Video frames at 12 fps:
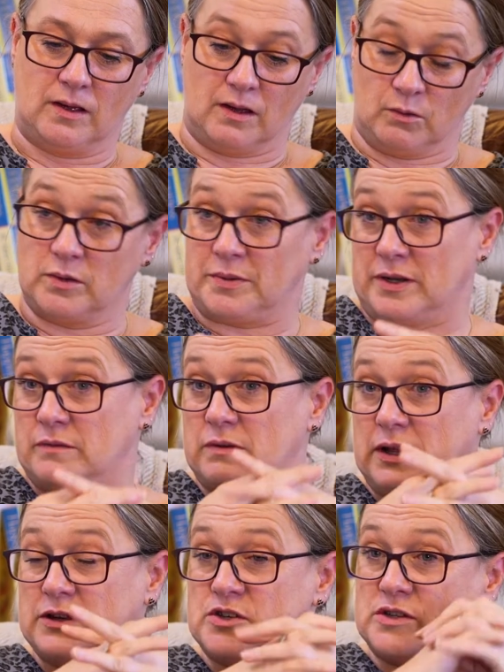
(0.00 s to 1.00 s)
I want to be in a
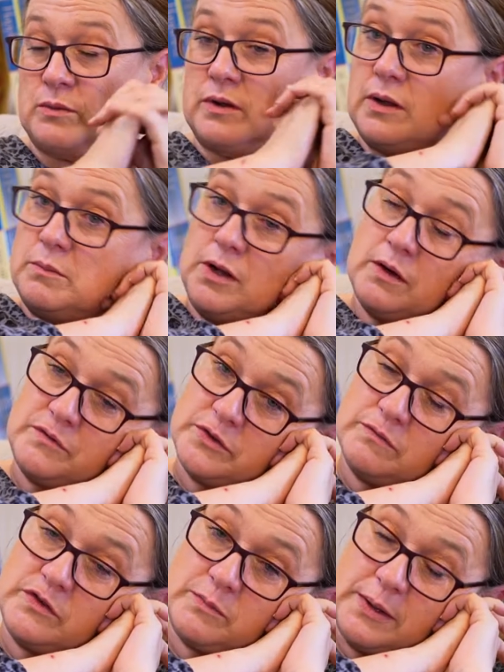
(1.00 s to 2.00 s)
relationship where I'm loved
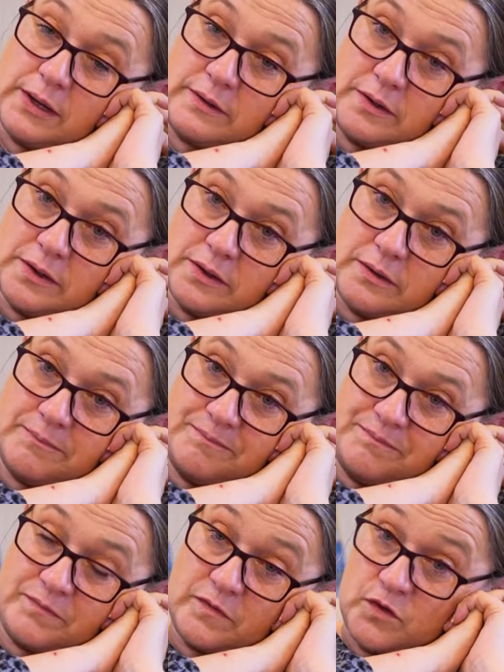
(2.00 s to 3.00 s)
and respected
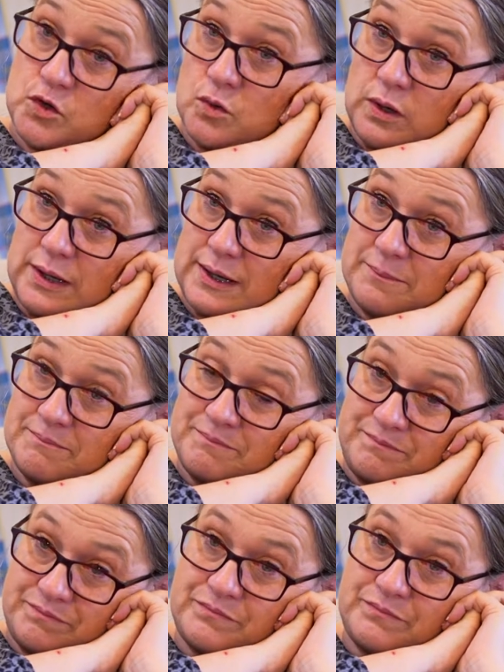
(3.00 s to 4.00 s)
for mm. who I am.
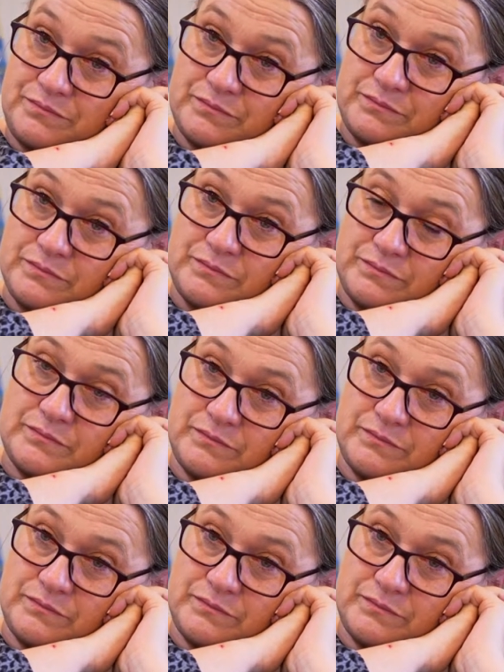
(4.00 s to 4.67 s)
Yeah.